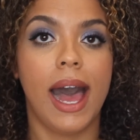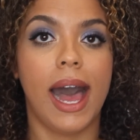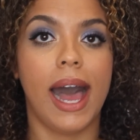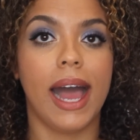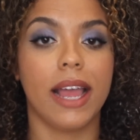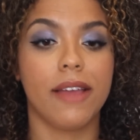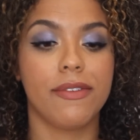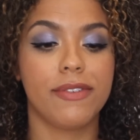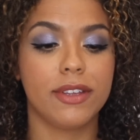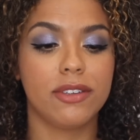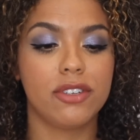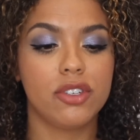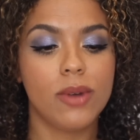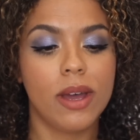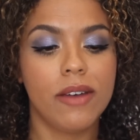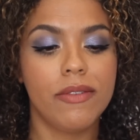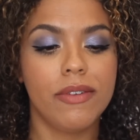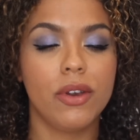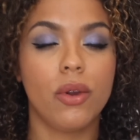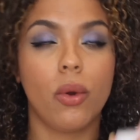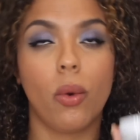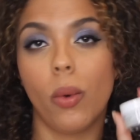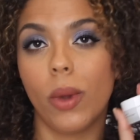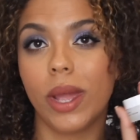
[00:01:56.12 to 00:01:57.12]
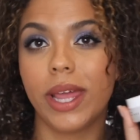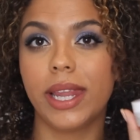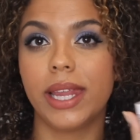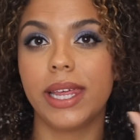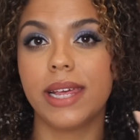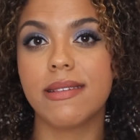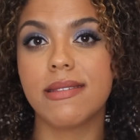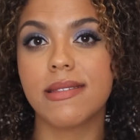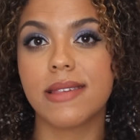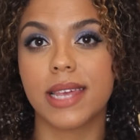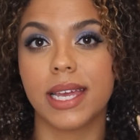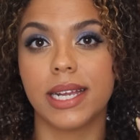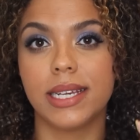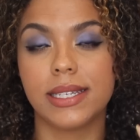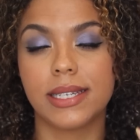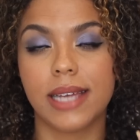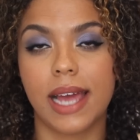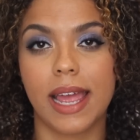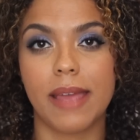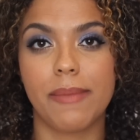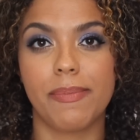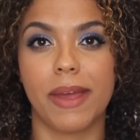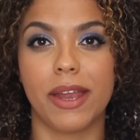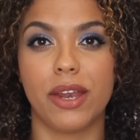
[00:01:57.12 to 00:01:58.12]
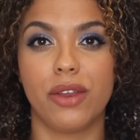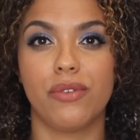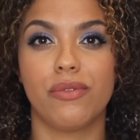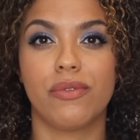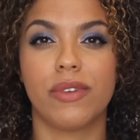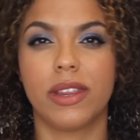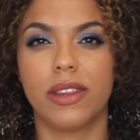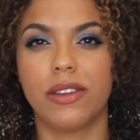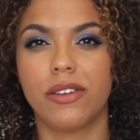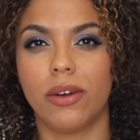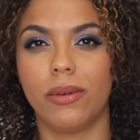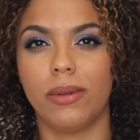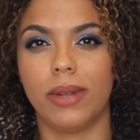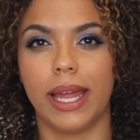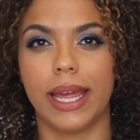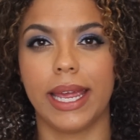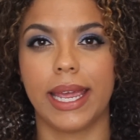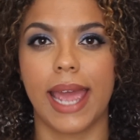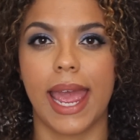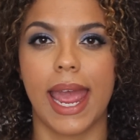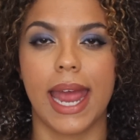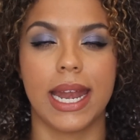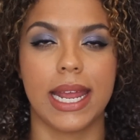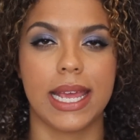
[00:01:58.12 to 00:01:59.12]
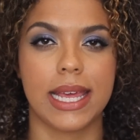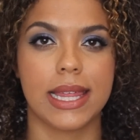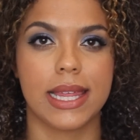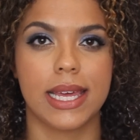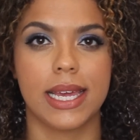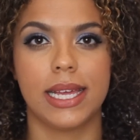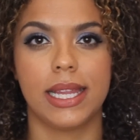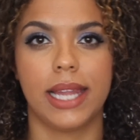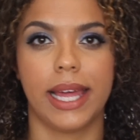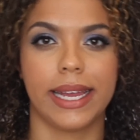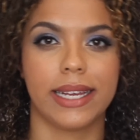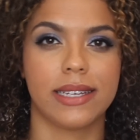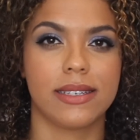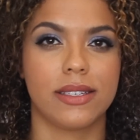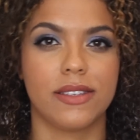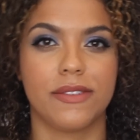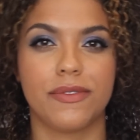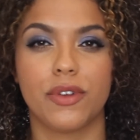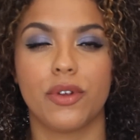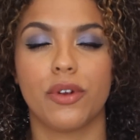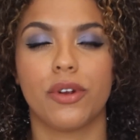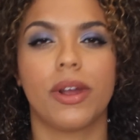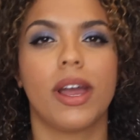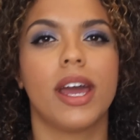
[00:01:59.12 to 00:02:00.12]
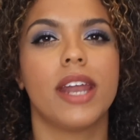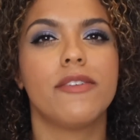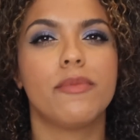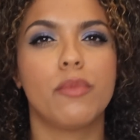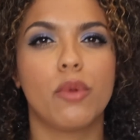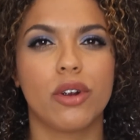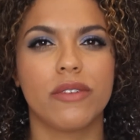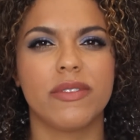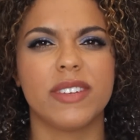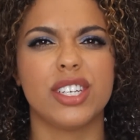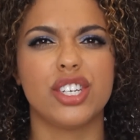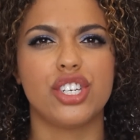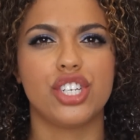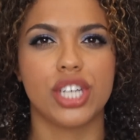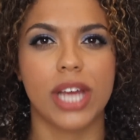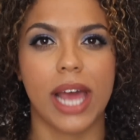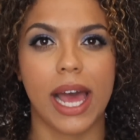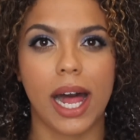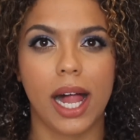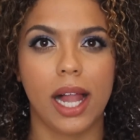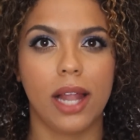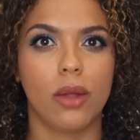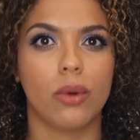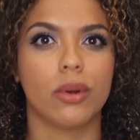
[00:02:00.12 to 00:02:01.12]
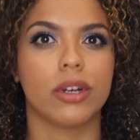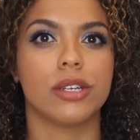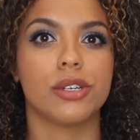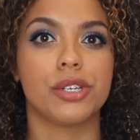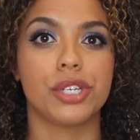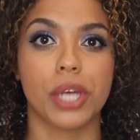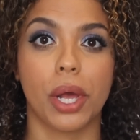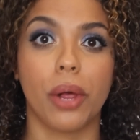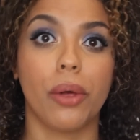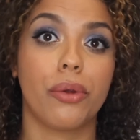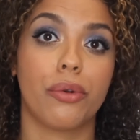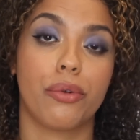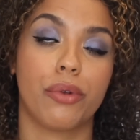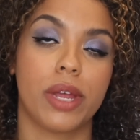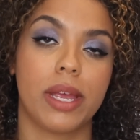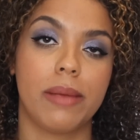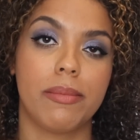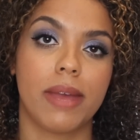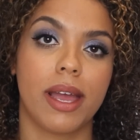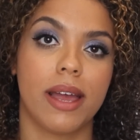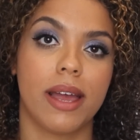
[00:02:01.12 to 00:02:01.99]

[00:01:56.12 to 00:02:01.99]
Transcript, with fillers: Uh, if you do have an oily skin type and you really don't like any anything like if you're kind of more of a gel or a gel cream